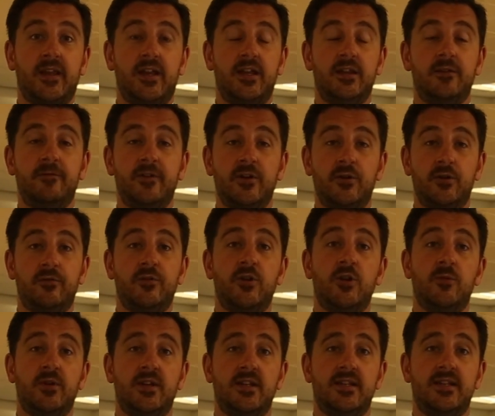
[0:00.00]
in the field of
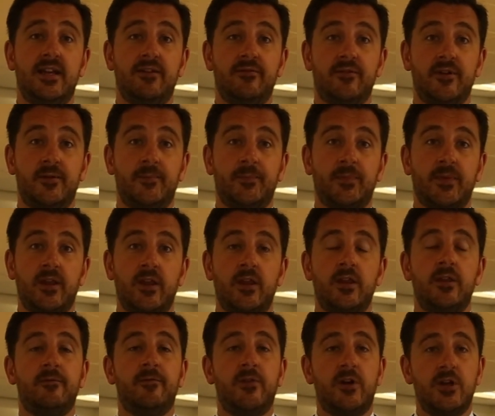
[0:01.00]
human endeavour,
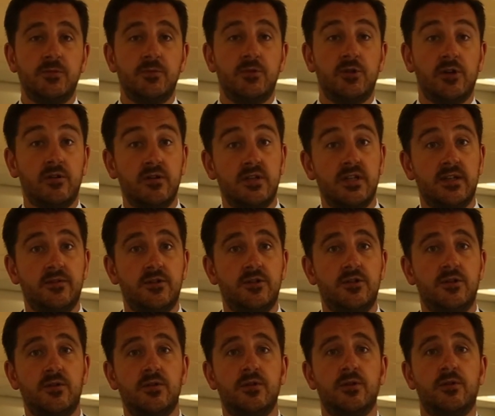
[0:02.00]
the vast majority of
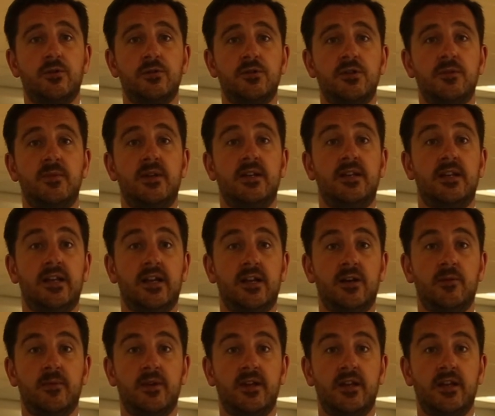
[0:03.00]
students at Orchard Mead
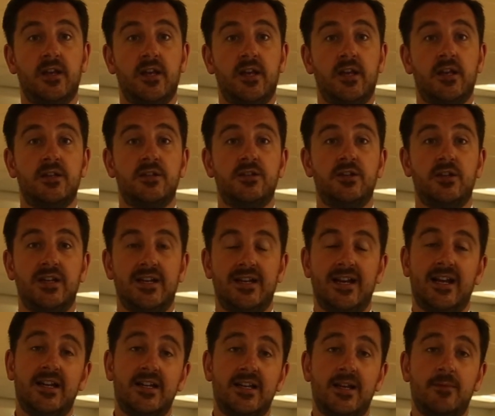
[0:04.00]
Academy study an
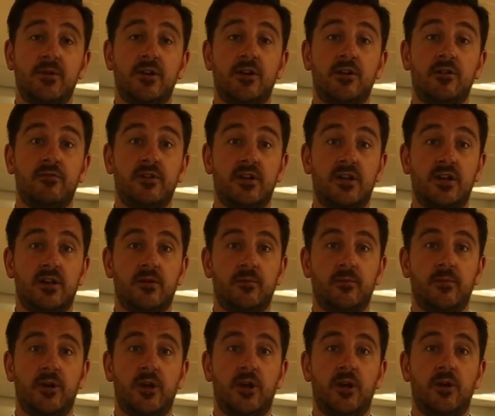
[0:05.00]
academic curriculum
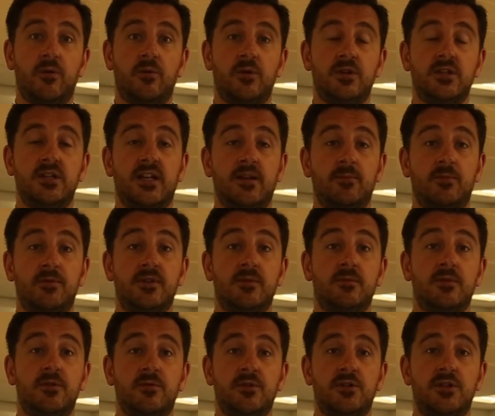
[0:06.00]
which enables
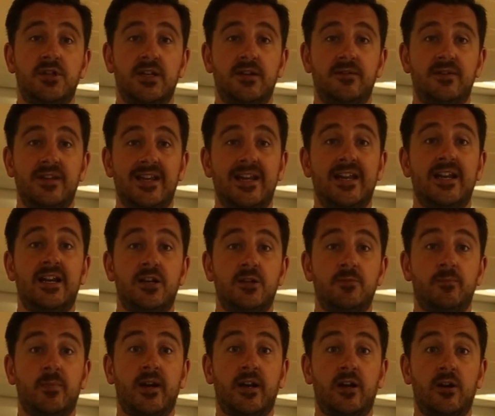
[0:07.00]
them to achieve the English
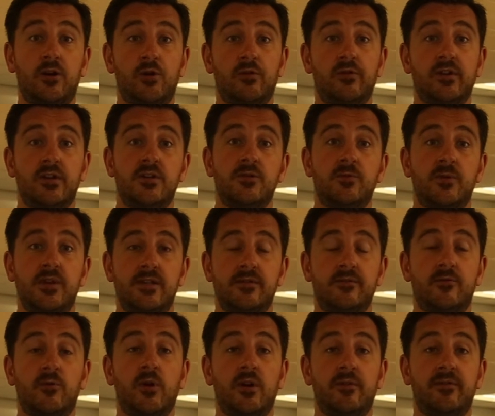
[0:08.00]
Baccalaureate suite of
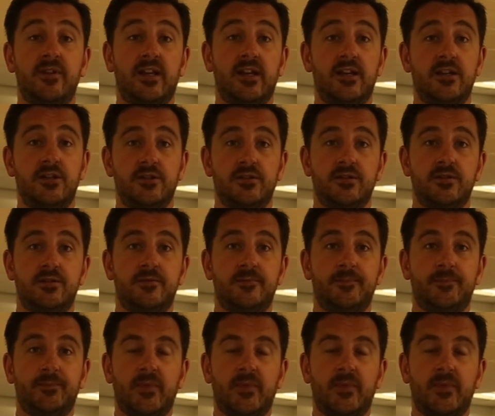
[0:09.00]
qualifications.